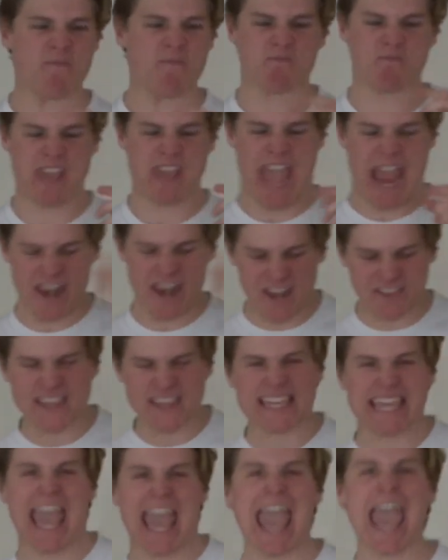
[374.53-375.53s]
and nothing
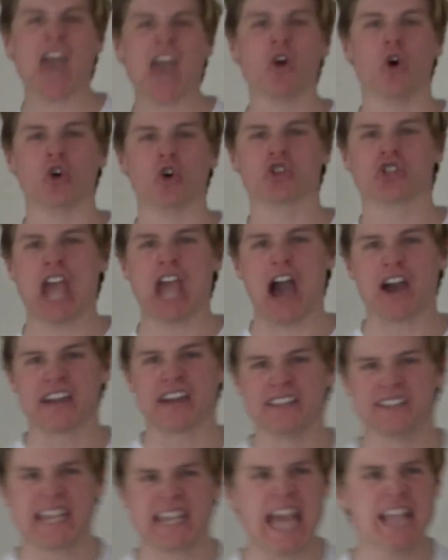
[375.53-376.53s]
can or shall
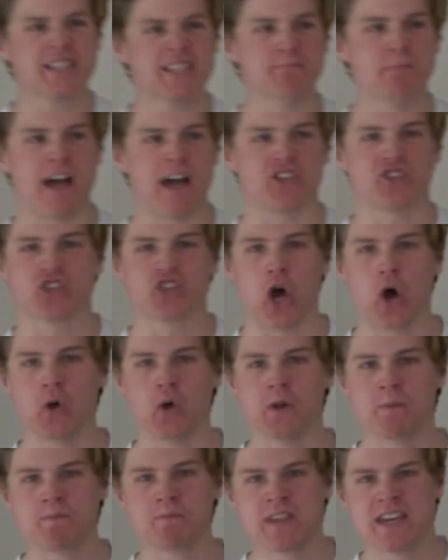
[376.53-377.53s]
content my
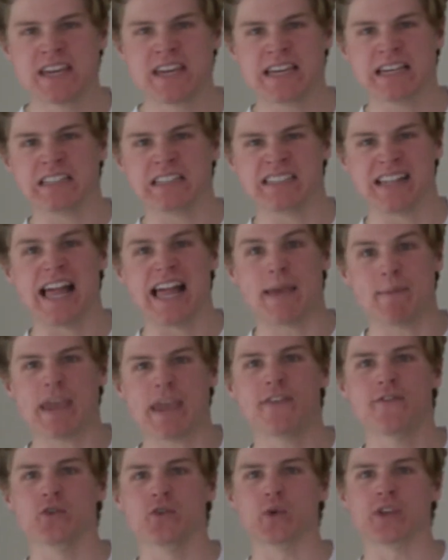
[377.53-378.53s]
soul till I am
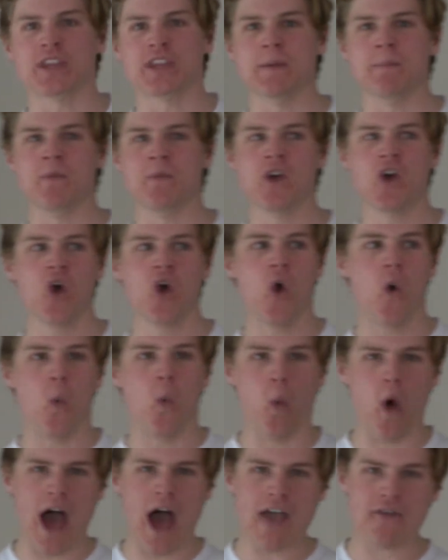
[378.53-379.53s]
even with him,
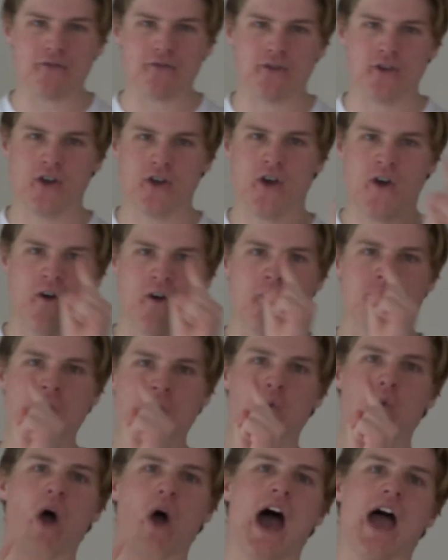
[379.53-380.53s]
wife for
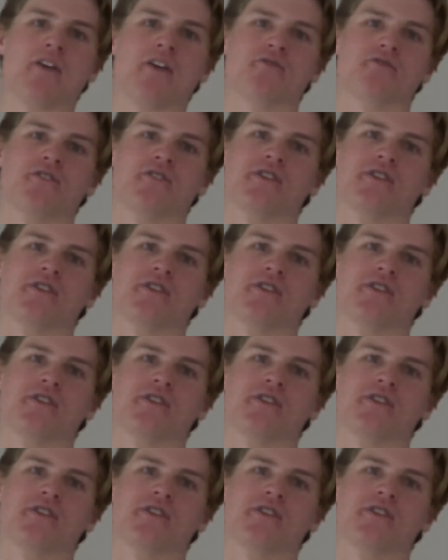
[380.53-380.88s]
wife.